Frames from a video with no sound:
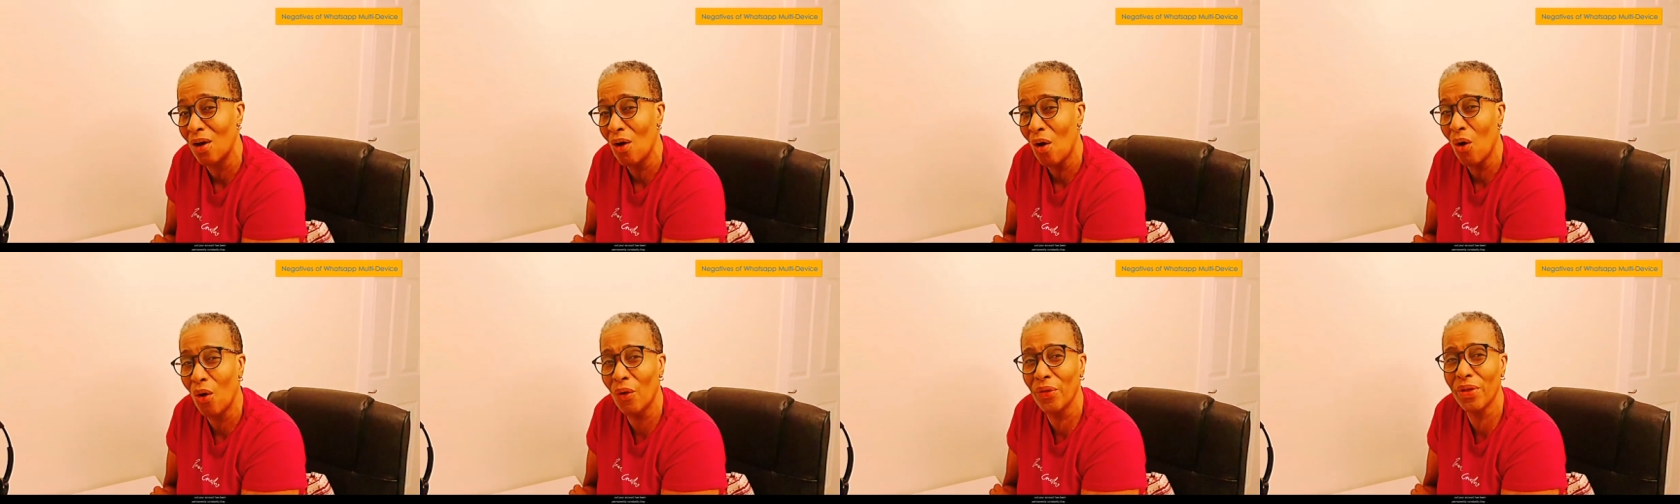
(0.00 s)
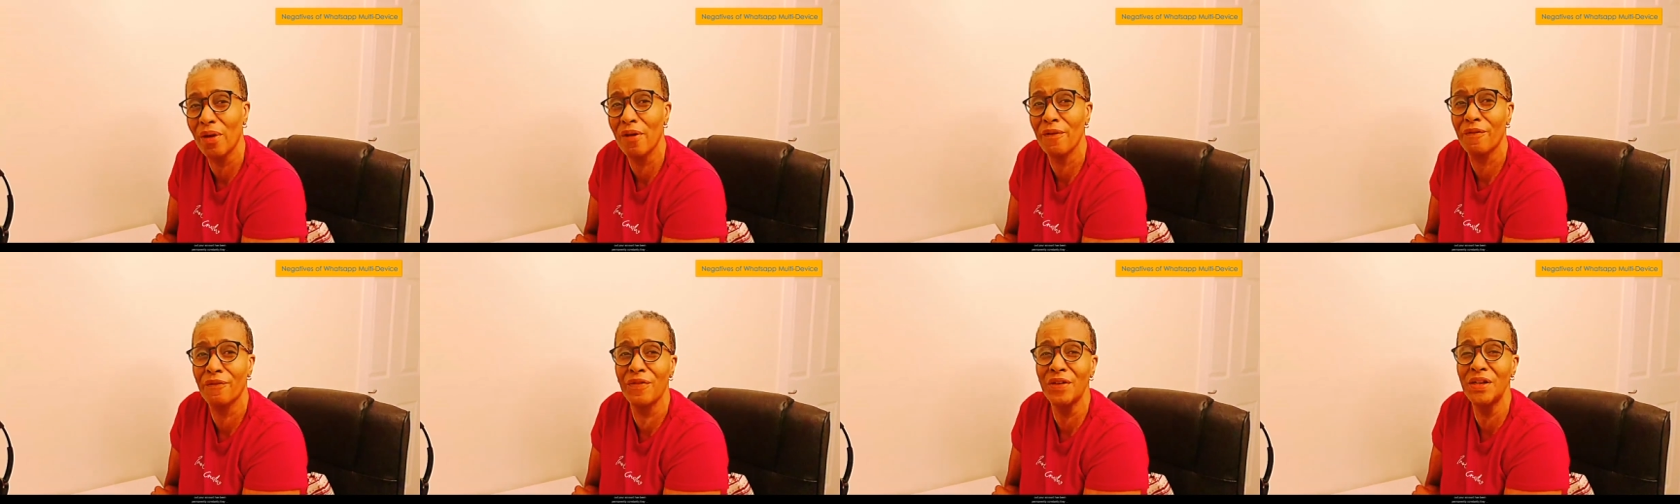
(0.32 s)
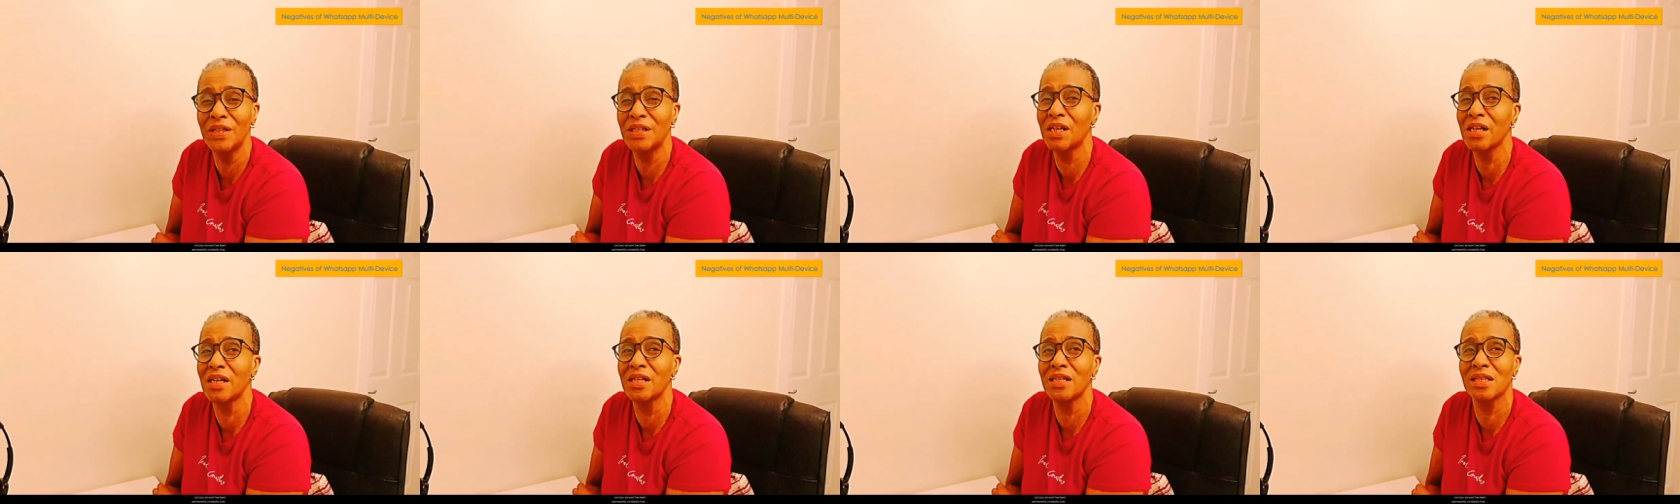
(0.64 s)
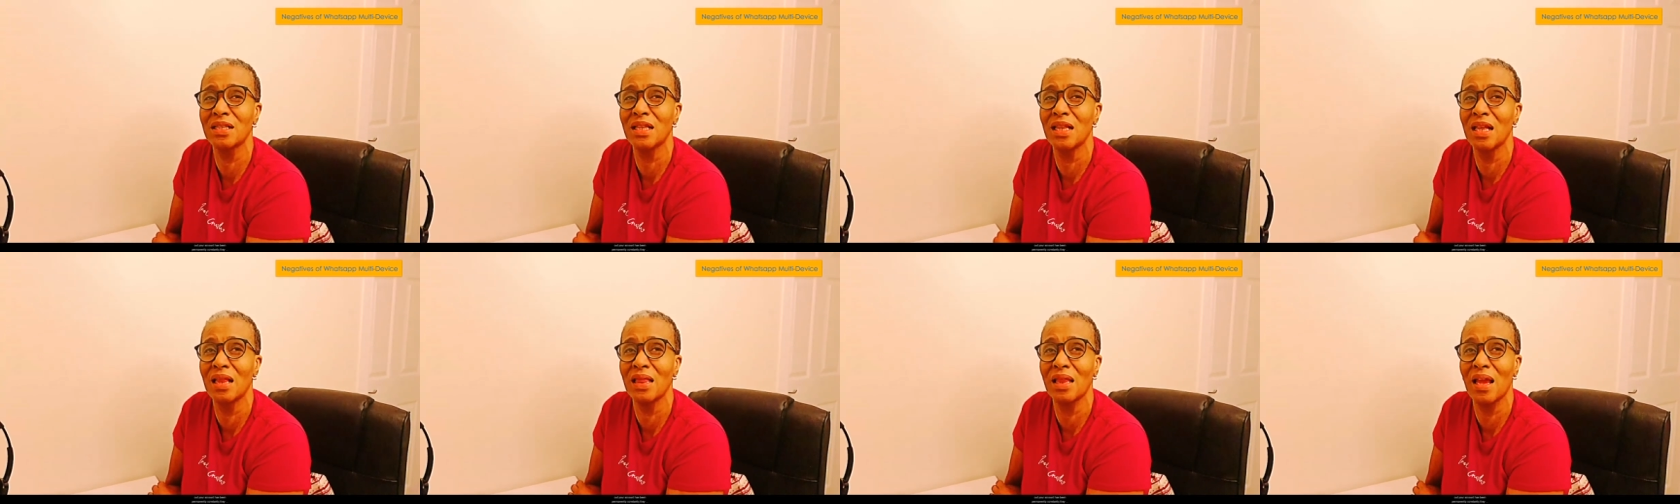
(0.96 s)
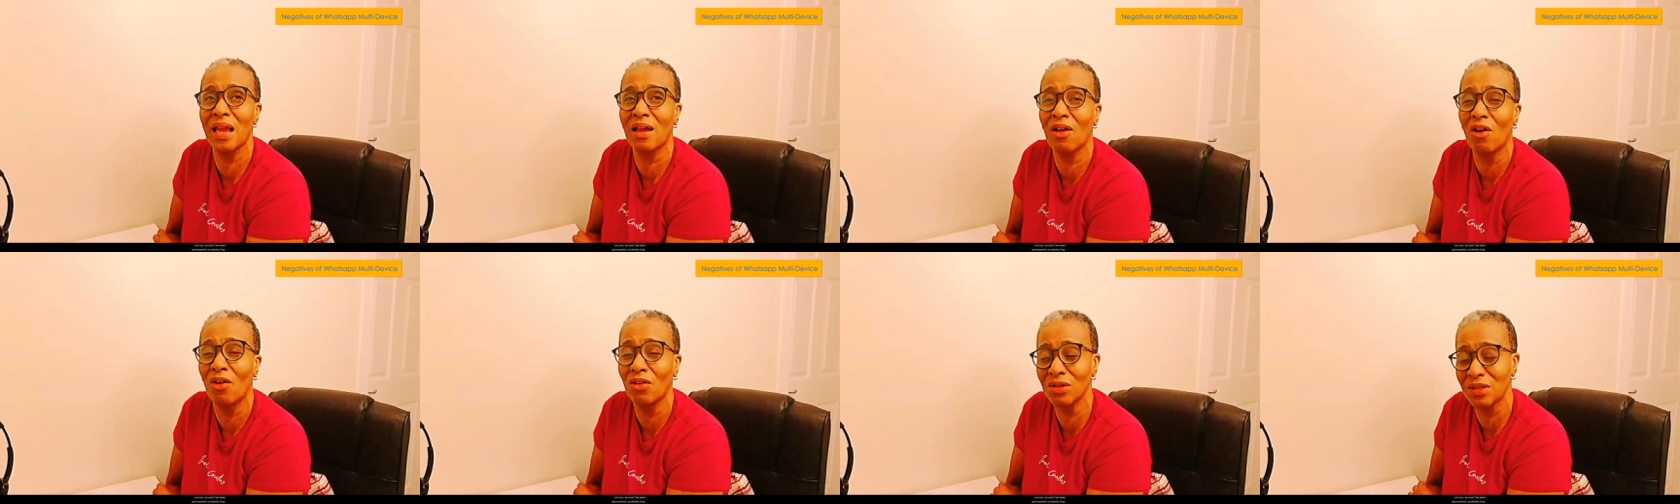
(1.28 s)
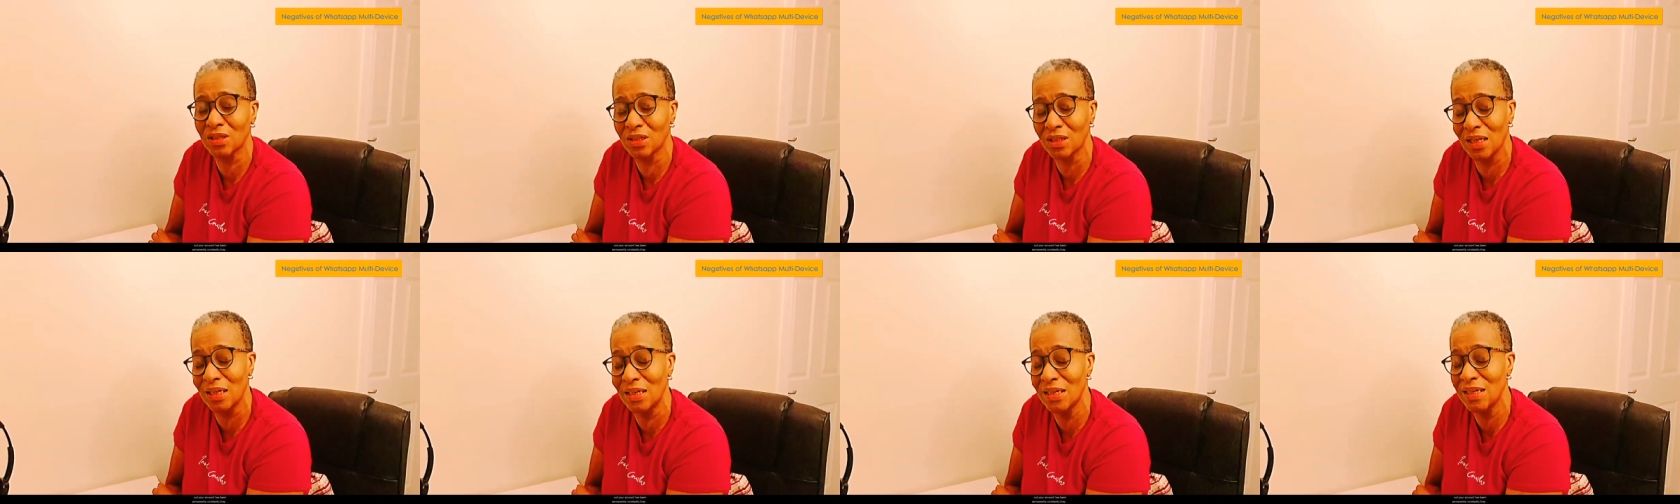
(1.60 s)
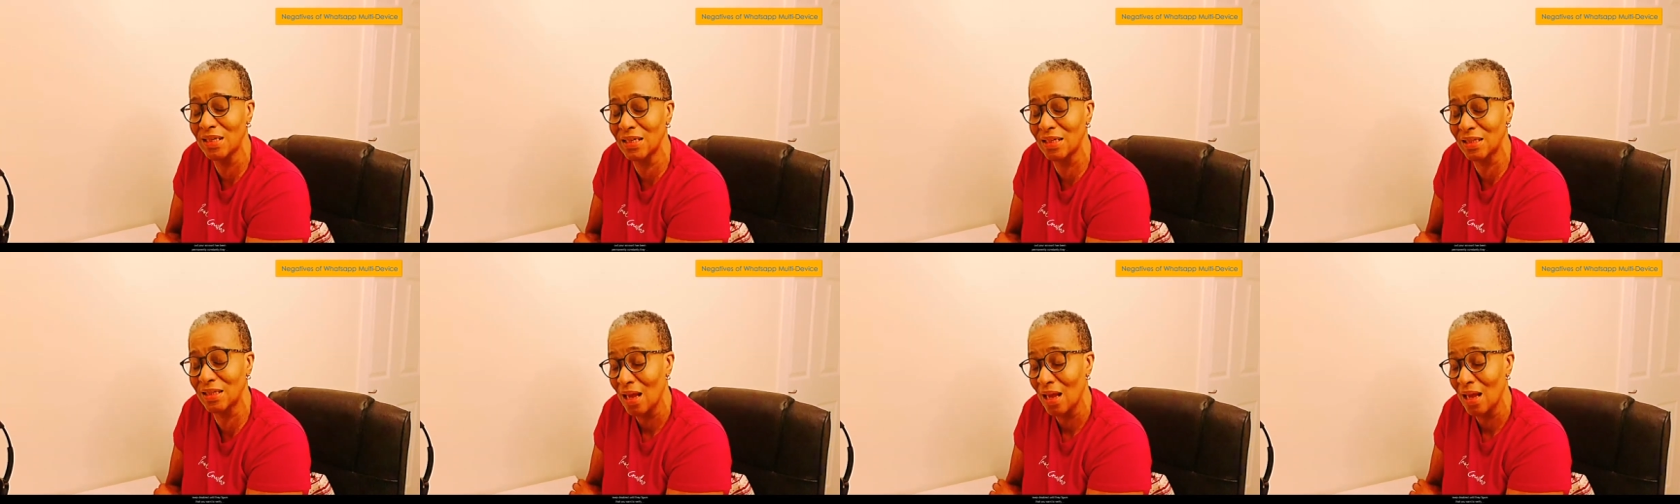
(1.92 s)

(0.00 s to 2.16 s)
or there are features that they constantly